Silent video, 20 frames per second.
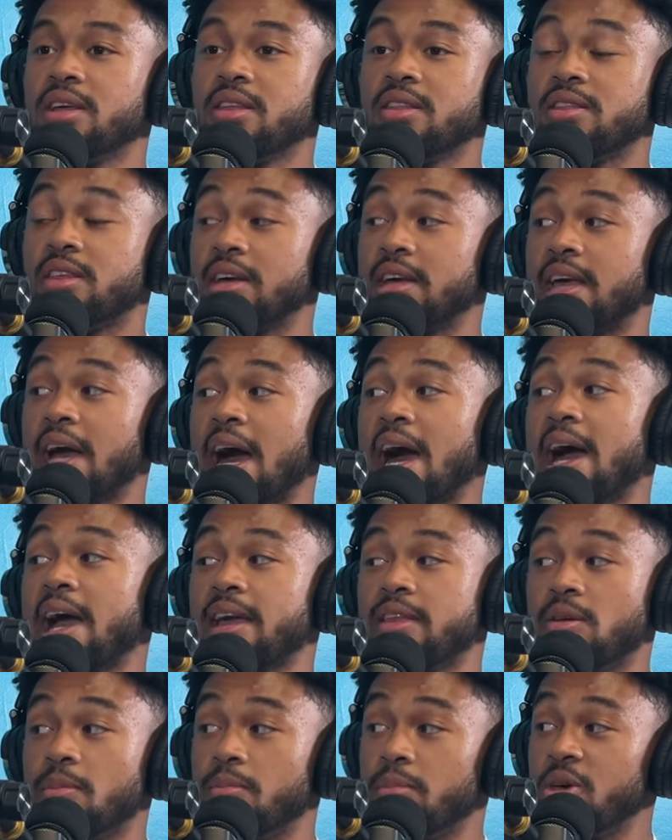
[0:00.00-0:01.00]
the
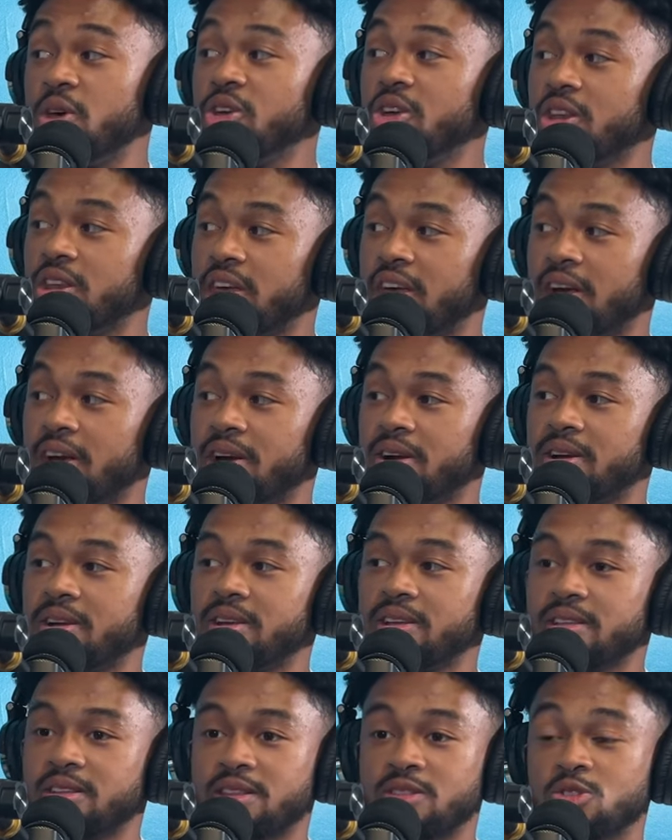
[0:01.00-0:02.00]
guy, the millionaire
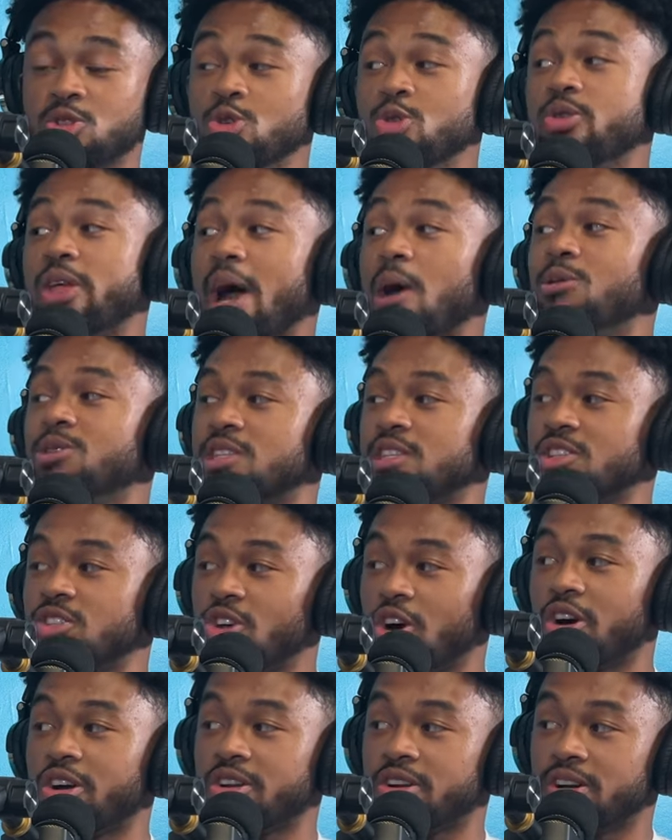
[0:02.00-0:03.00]
knew that was his
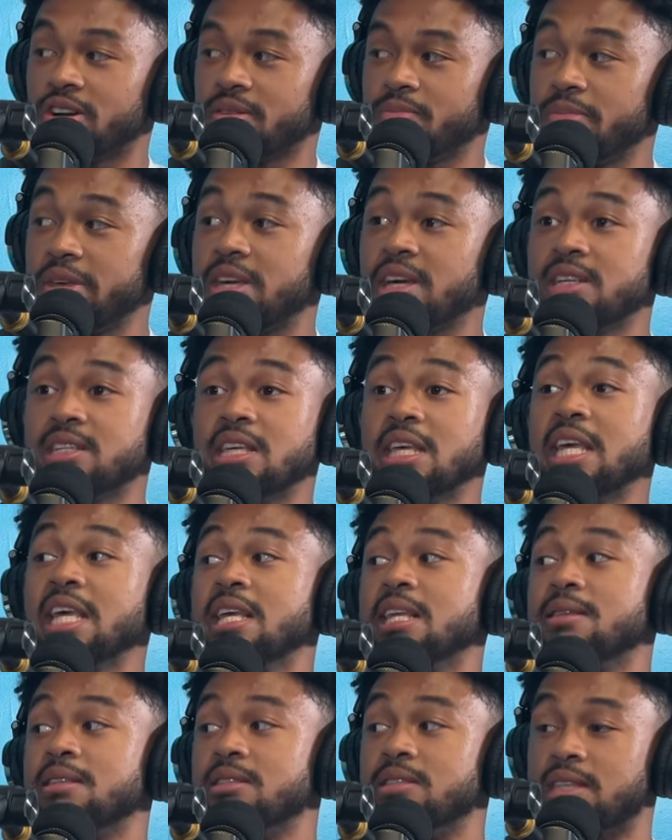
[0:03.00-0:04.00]
daughter because
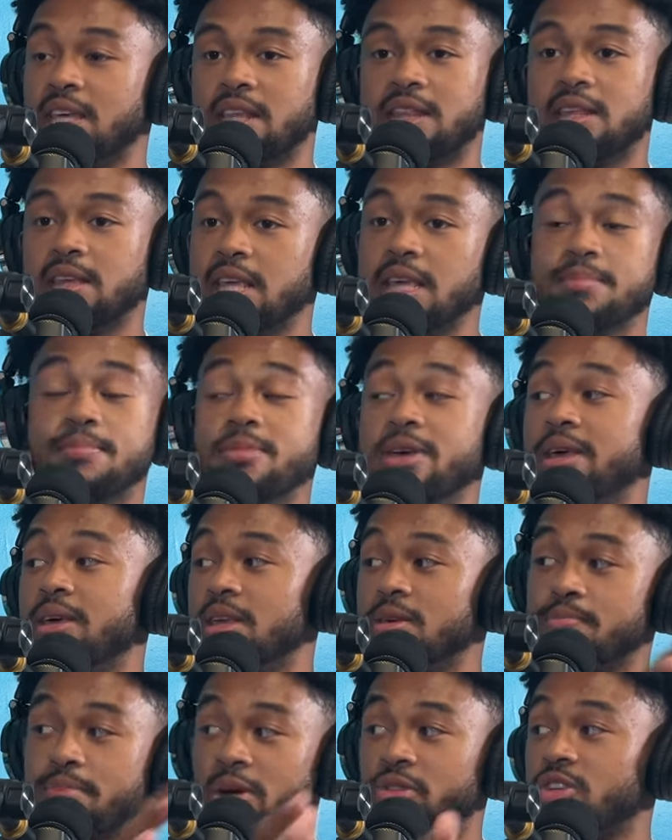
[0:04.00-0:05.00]
he did he he,
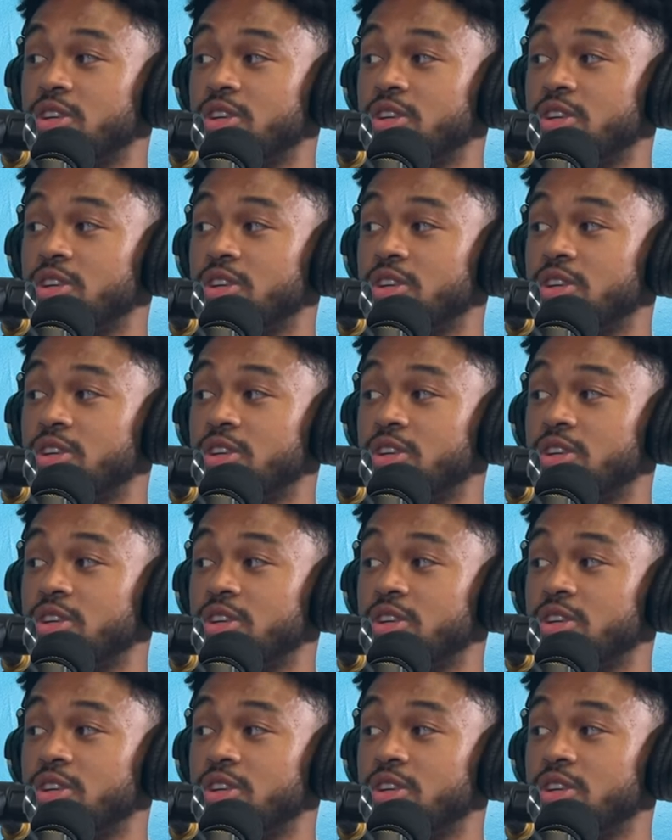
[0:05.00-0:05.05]
he built